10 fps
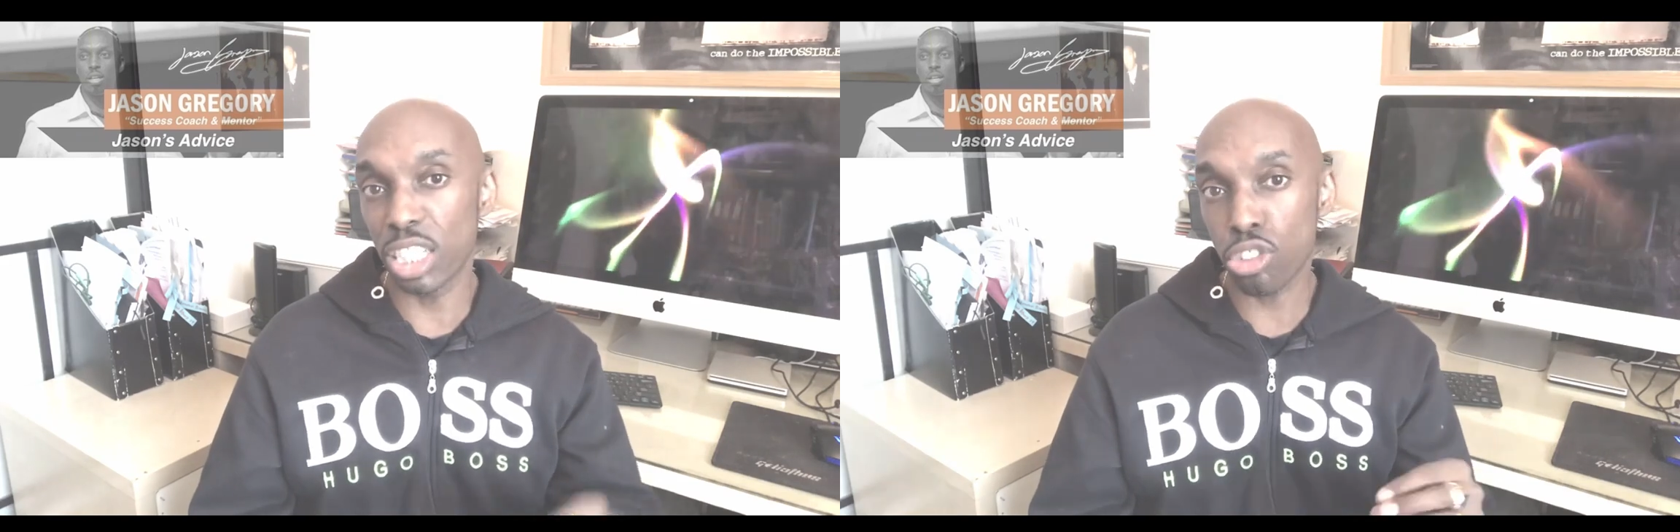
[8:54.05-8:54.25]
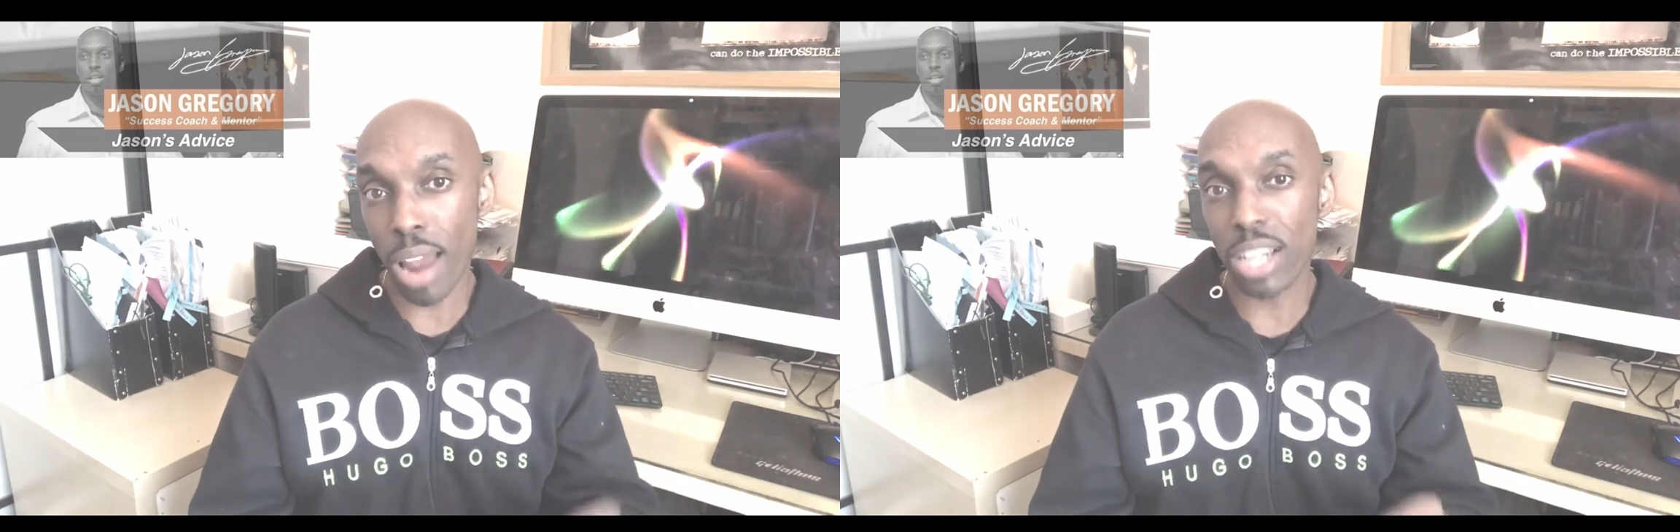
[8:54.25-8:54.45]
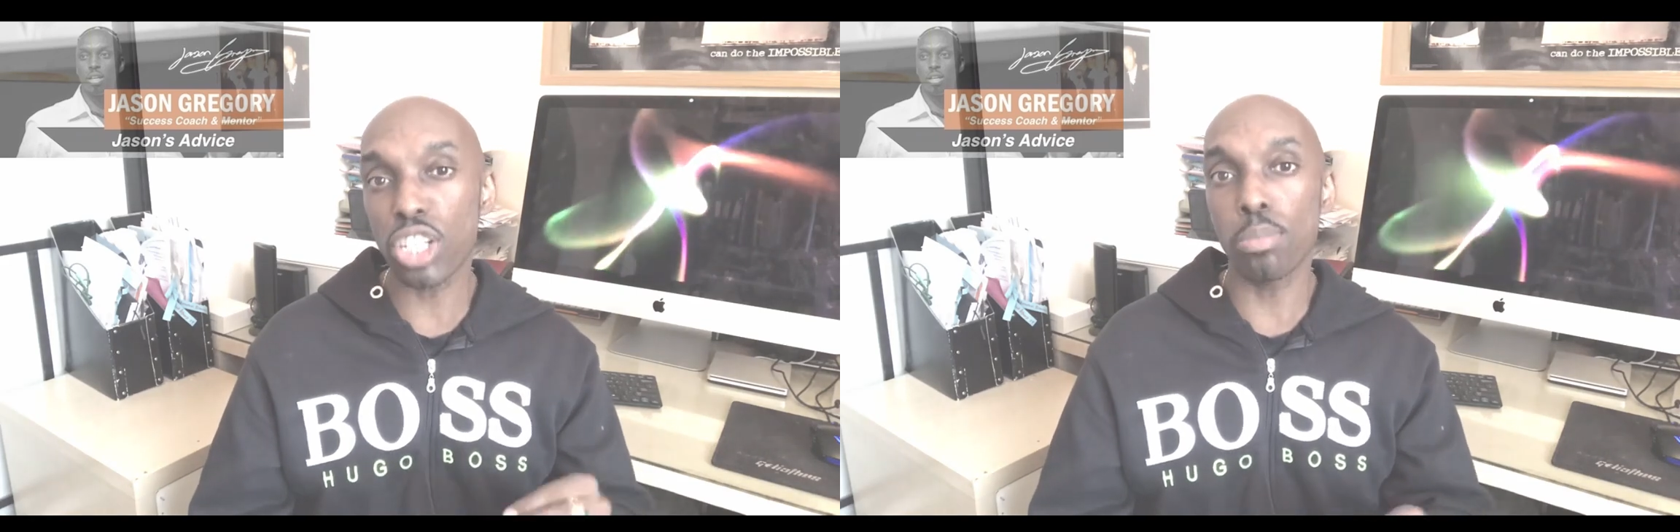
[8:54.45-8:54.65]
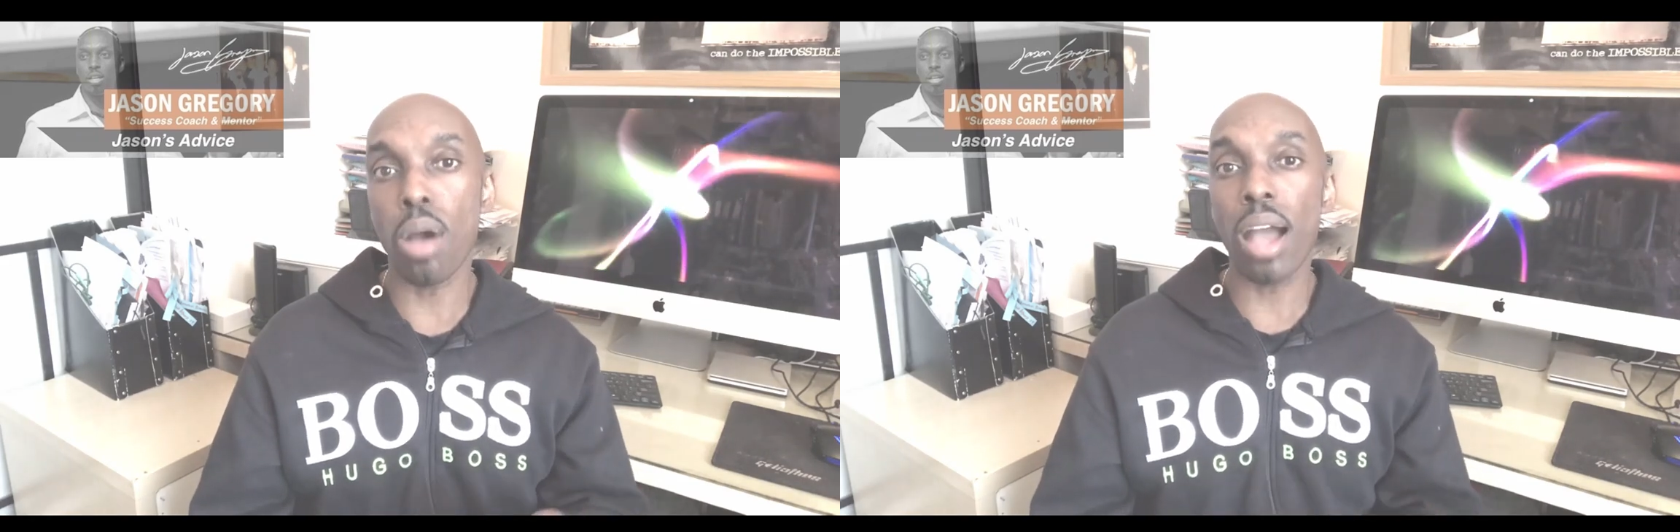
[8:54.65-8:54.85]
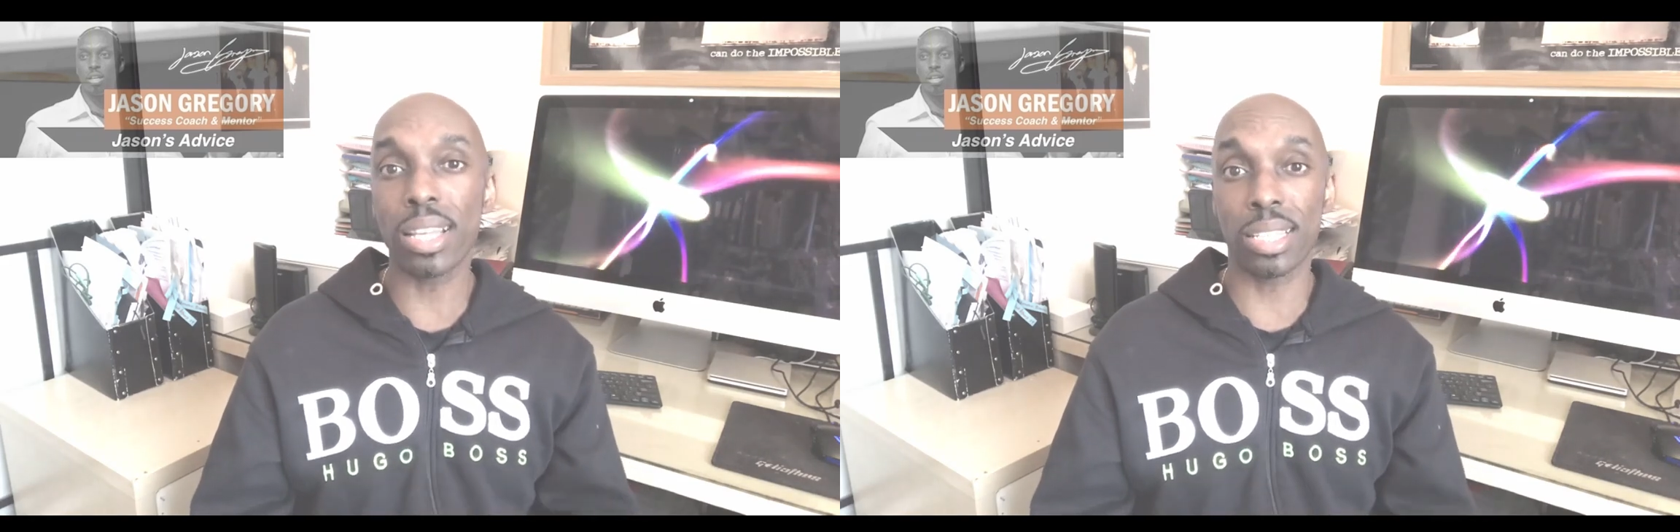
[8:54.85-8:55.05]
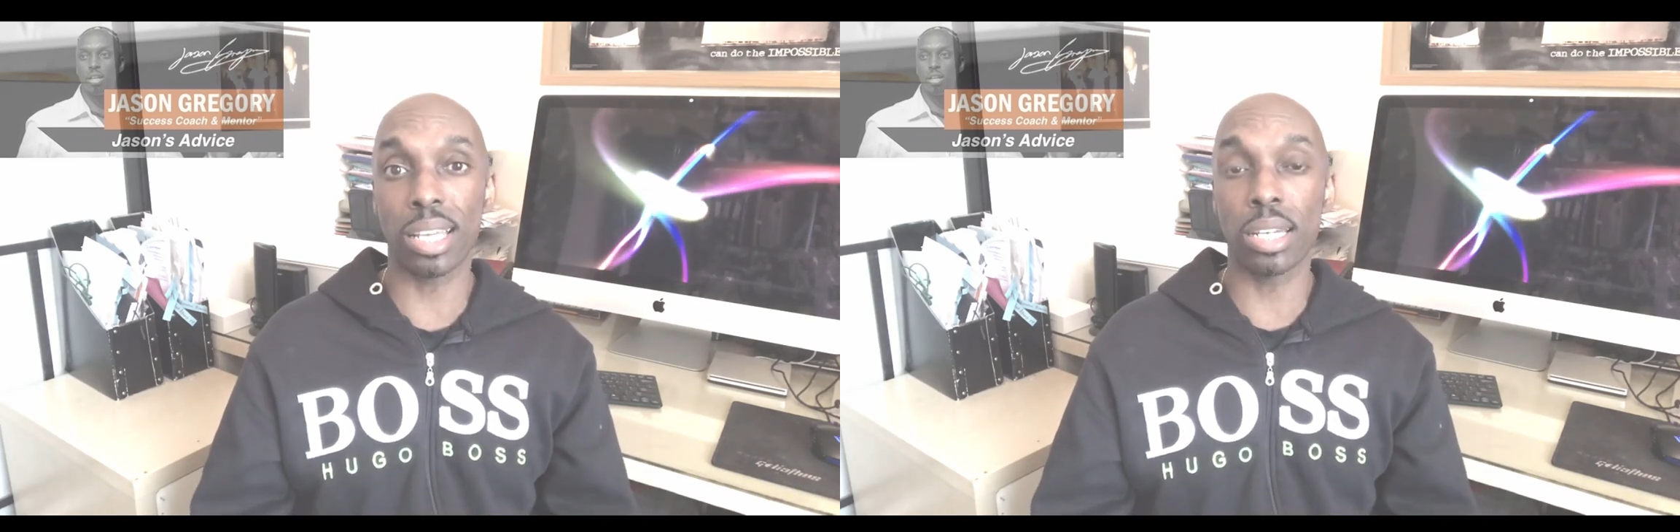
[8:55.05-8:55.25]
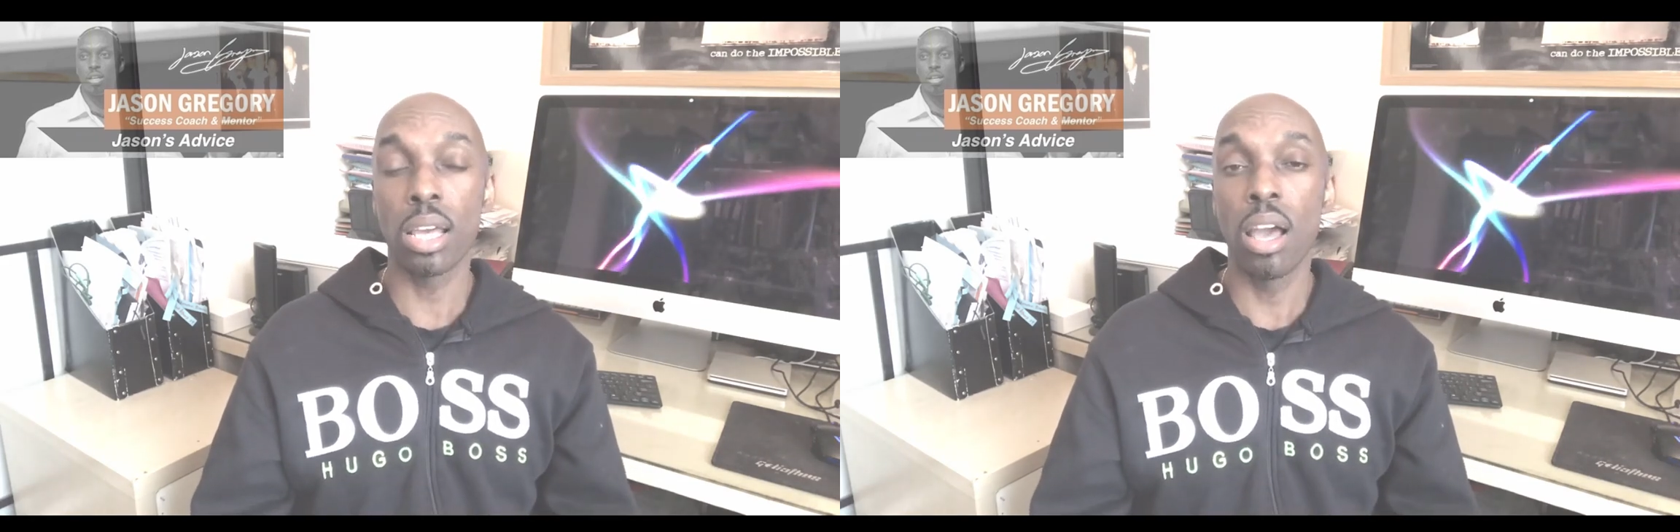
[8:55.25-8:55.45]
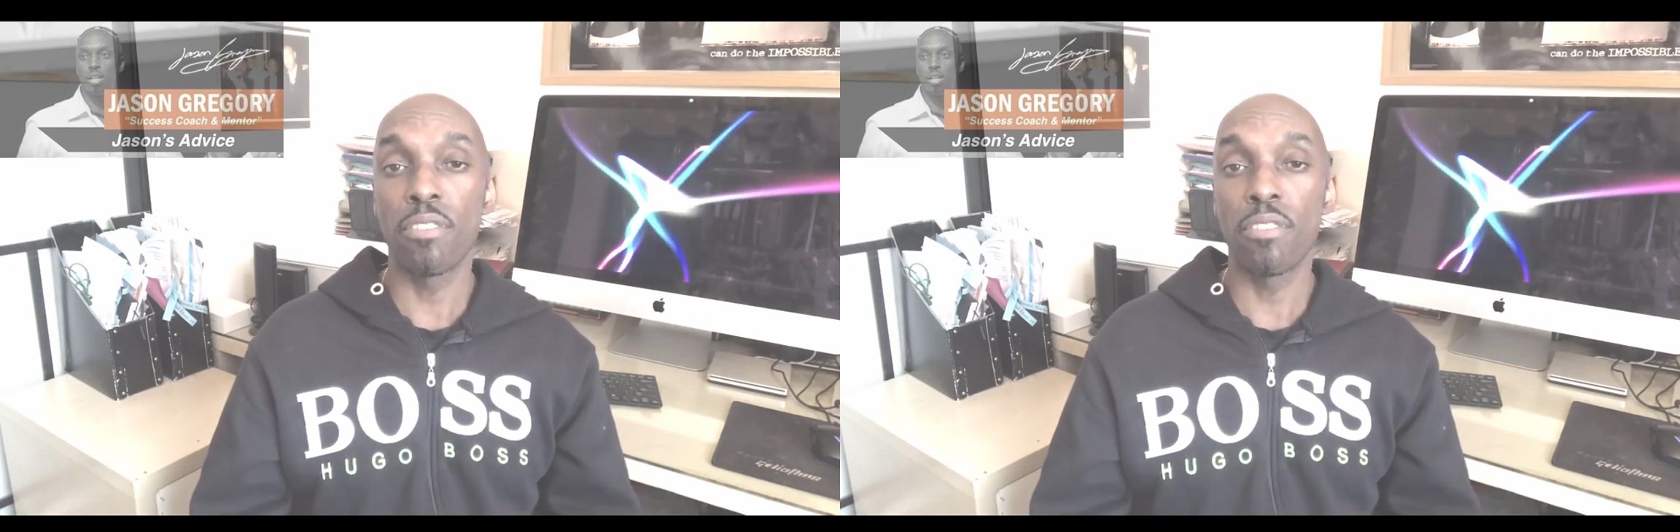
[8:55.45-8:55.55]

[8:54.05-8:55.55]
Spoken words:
attraction marketing